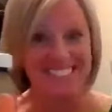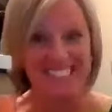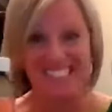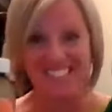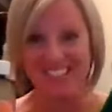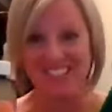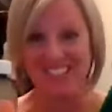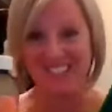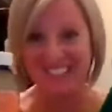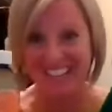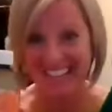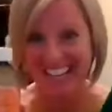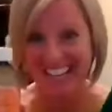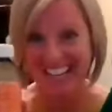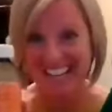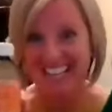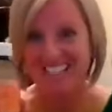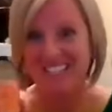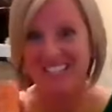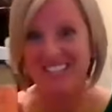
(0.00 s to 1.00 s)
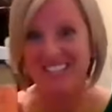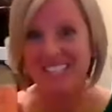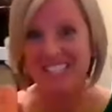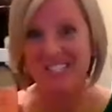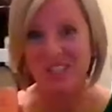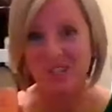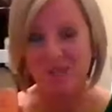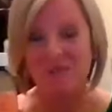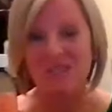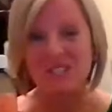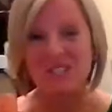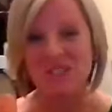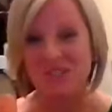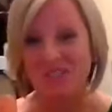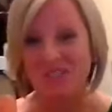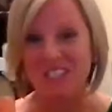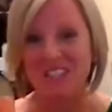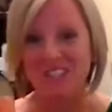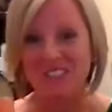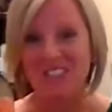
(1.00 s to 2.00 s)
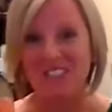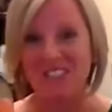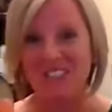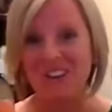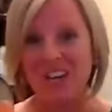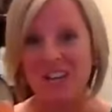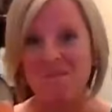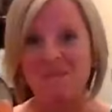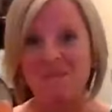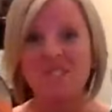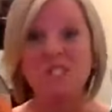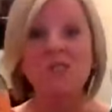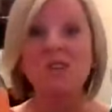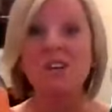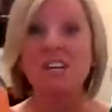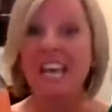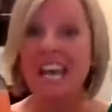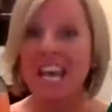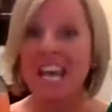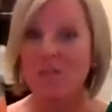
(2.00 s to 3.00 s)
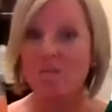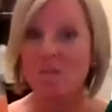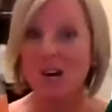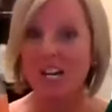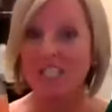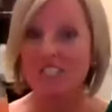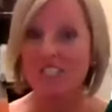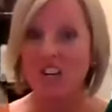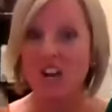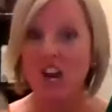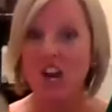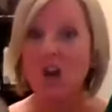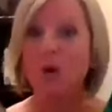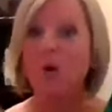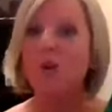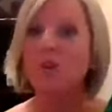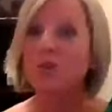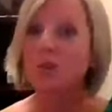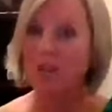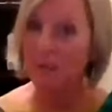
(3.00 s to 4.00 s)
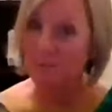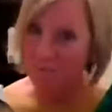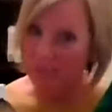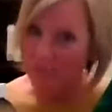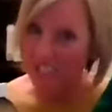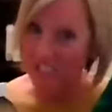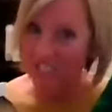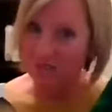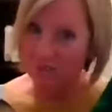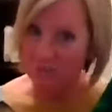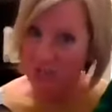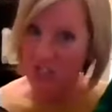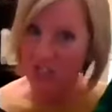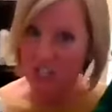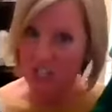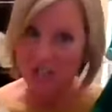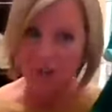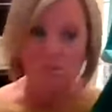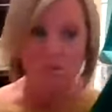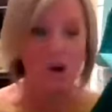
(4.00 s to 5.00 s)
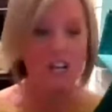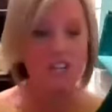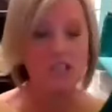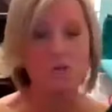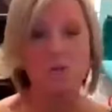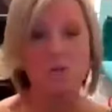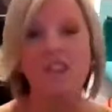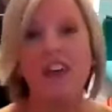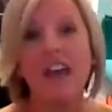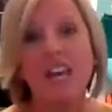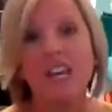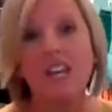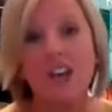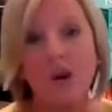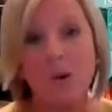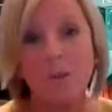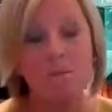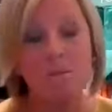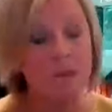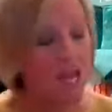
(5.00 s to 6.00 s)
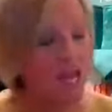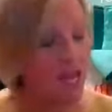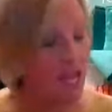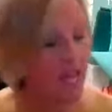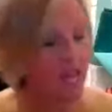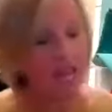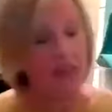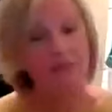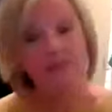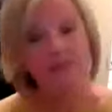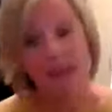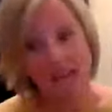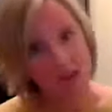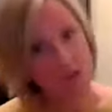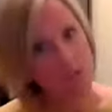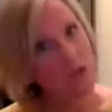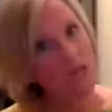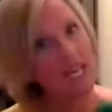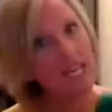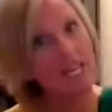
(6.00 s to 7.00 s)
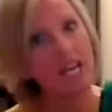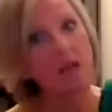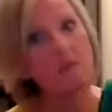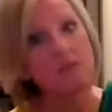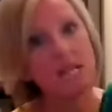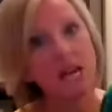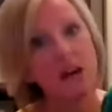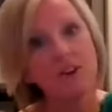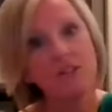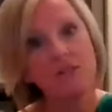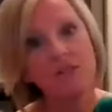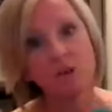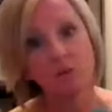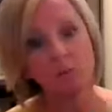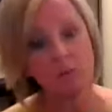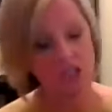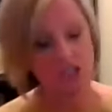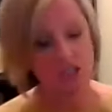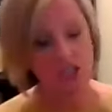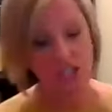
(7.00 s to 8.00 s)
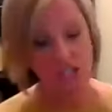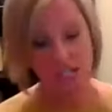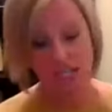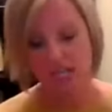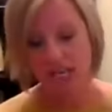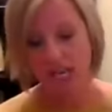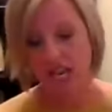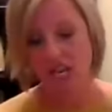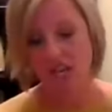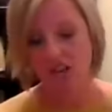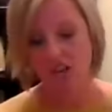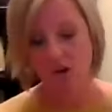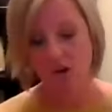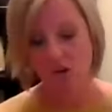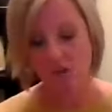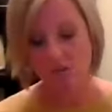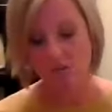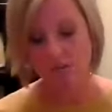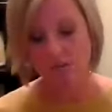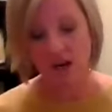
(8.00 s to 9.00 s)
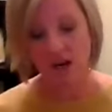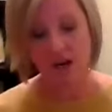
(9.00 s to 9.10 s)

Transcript: So this soap is really, really great. But you can hand wash, or you can machine wash with ENJO. And then when it comes out of your machine, ENJO